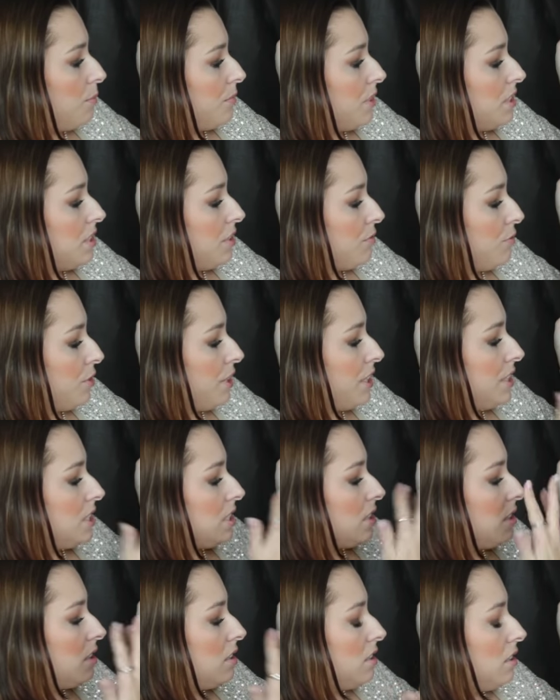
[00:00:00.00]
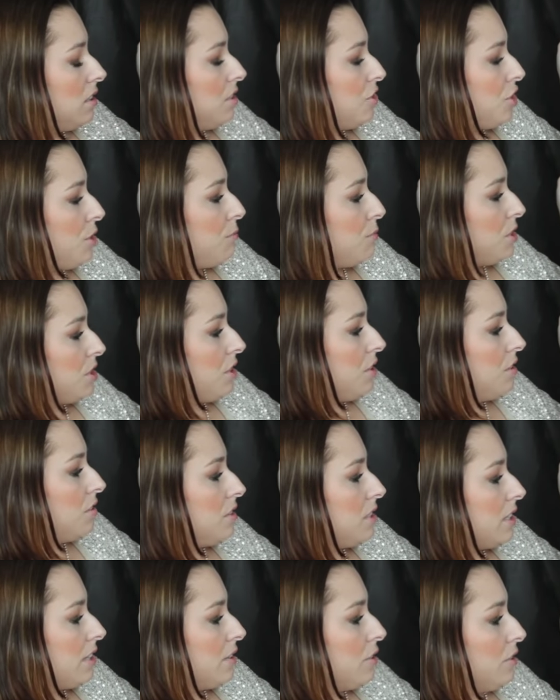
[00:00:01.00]
different
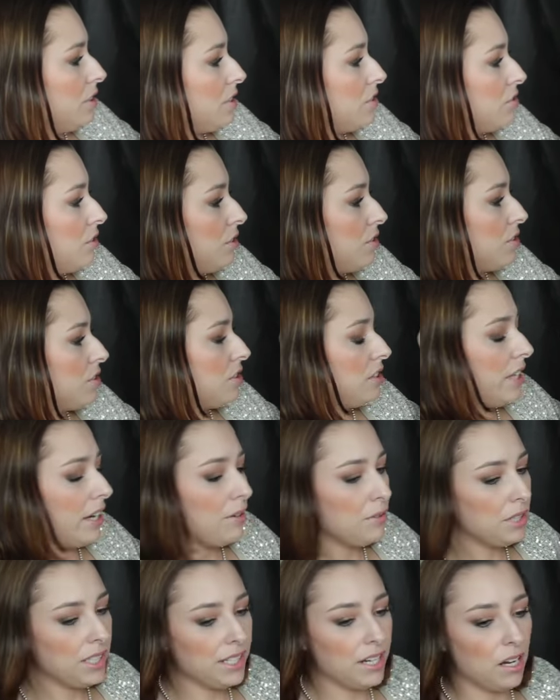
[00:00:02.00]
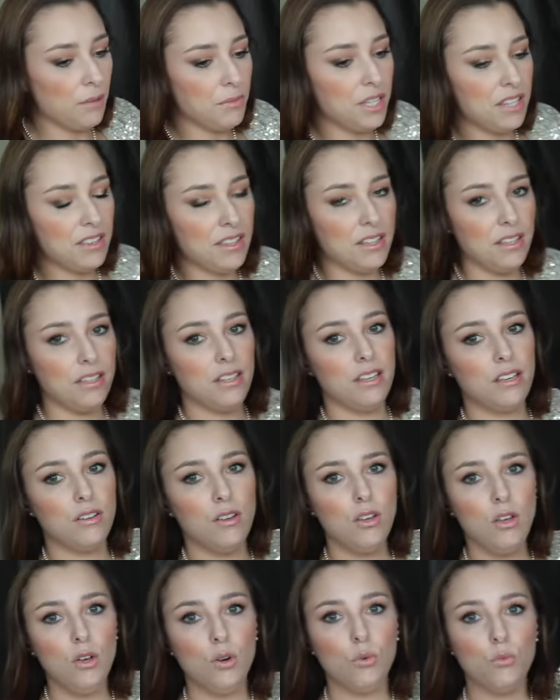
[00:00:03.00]
gemstones and crystals. So that really got me
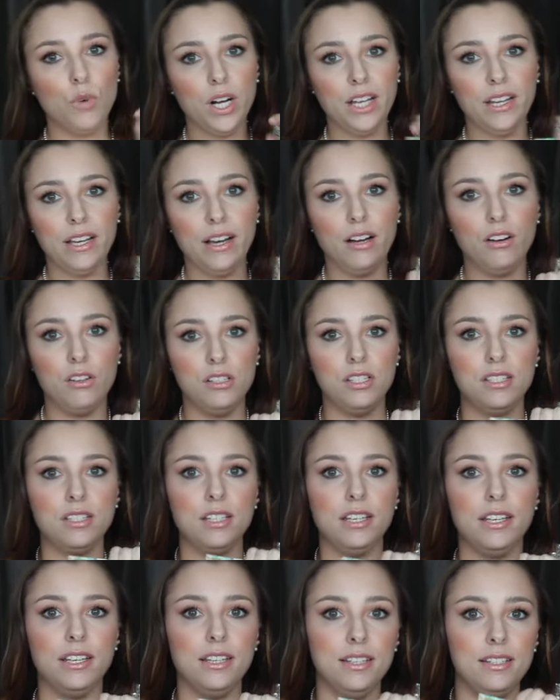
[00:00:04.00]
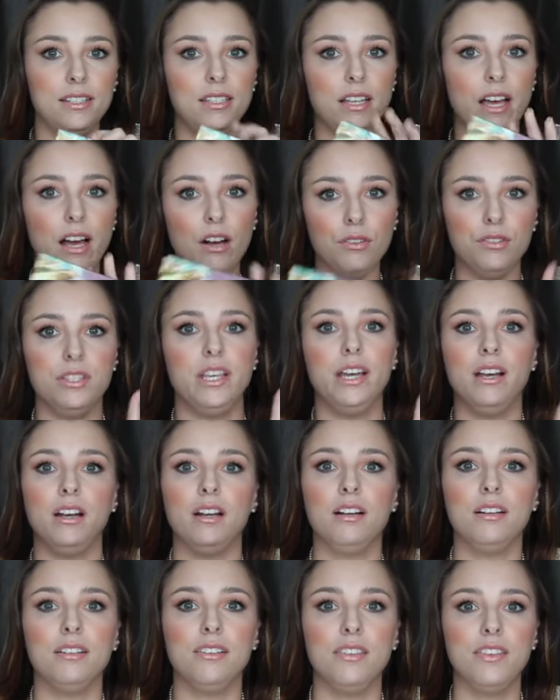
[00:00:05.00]
thinking, what else is out
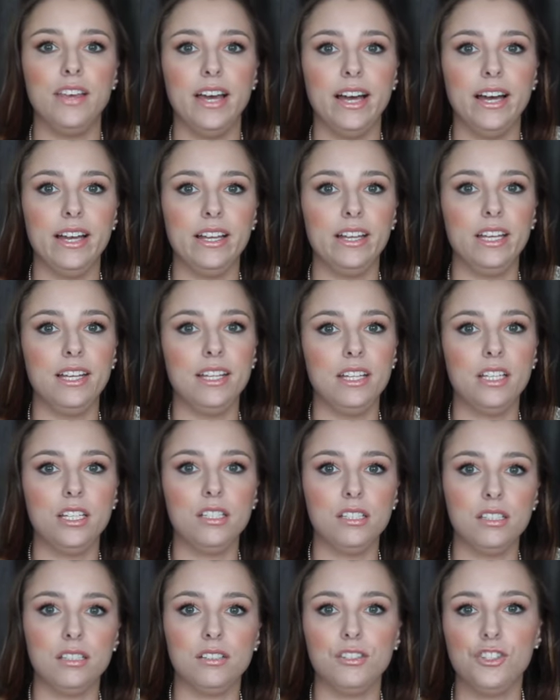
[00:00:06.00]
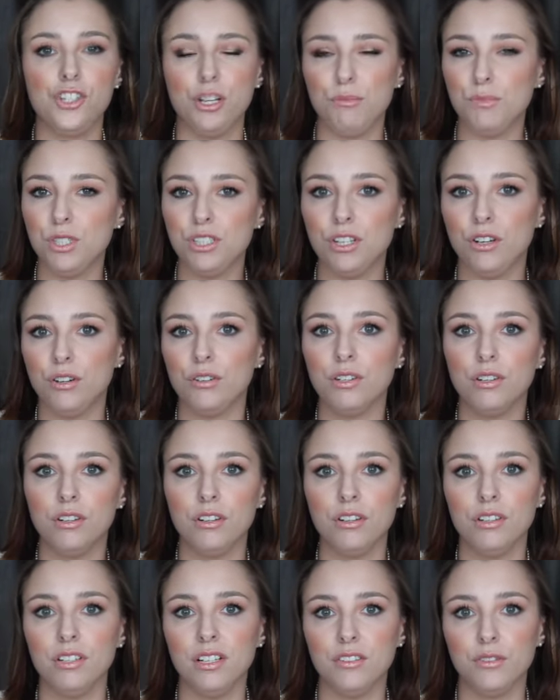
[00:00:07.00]
there that is gemstone
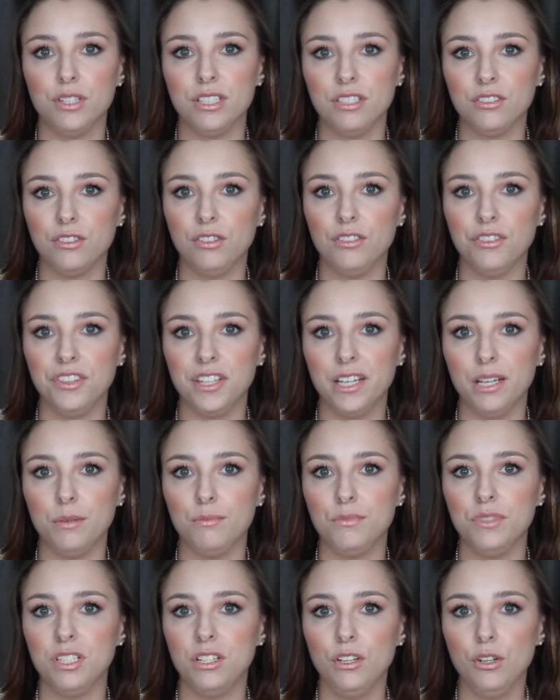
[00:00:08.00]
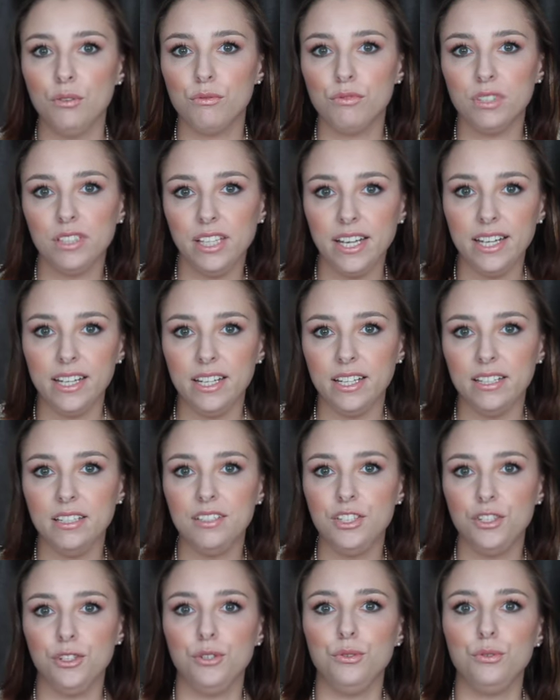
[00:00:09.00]
or crystal themed related
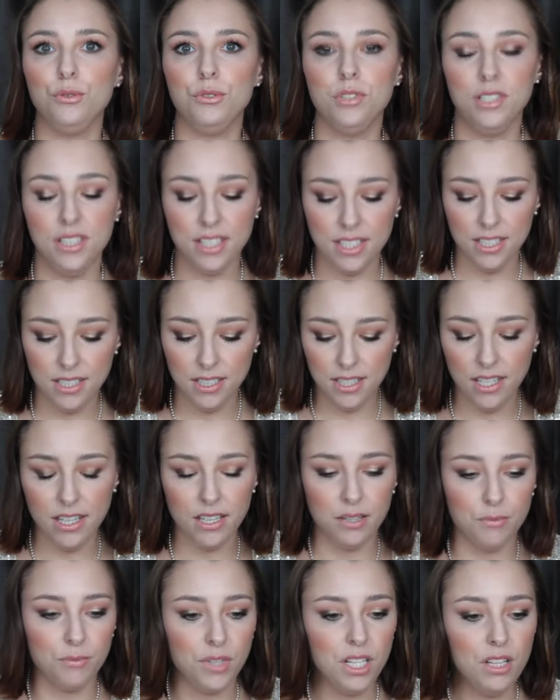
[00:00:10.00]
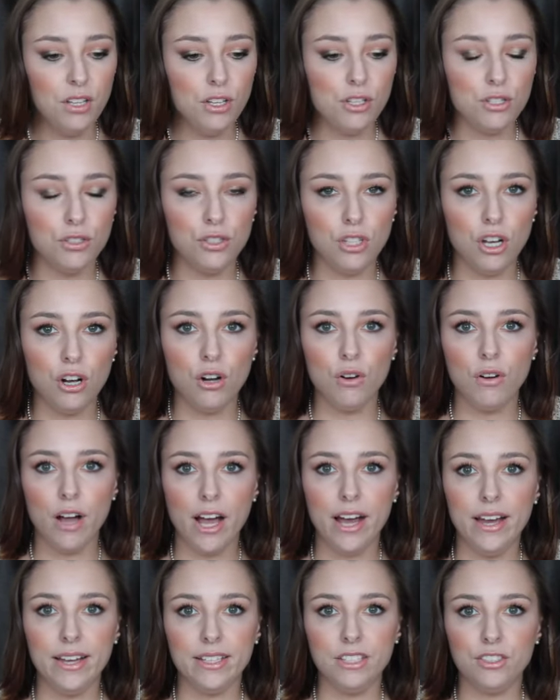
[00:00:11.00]
to this theme? So
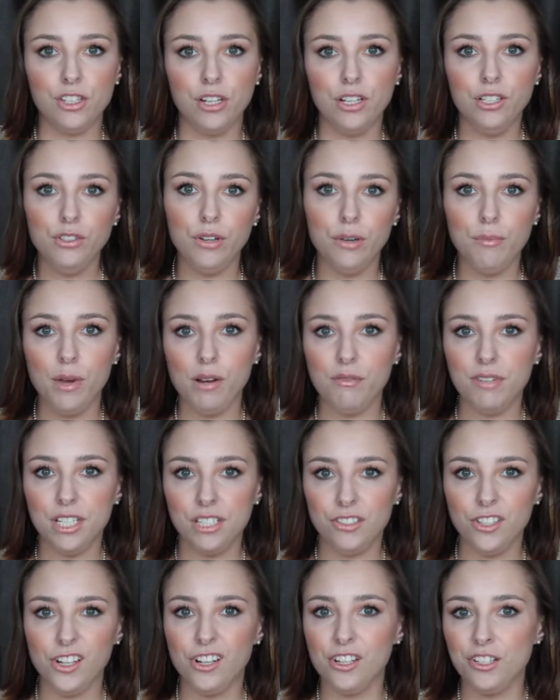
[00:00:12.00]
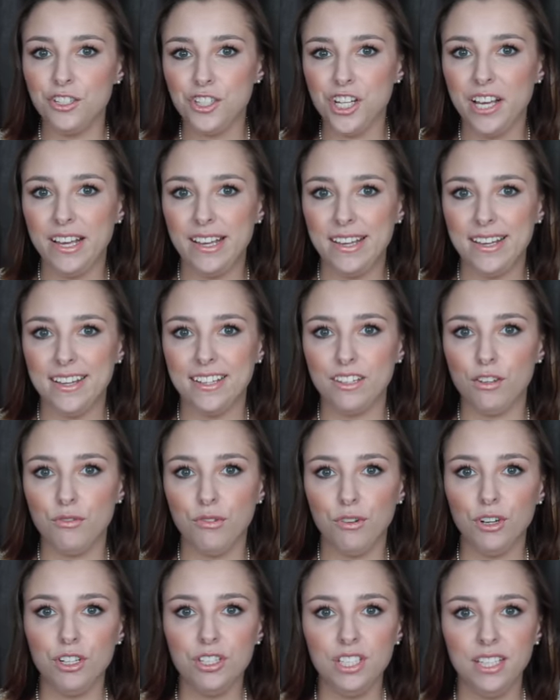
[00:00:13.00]
I started doing my research, and the first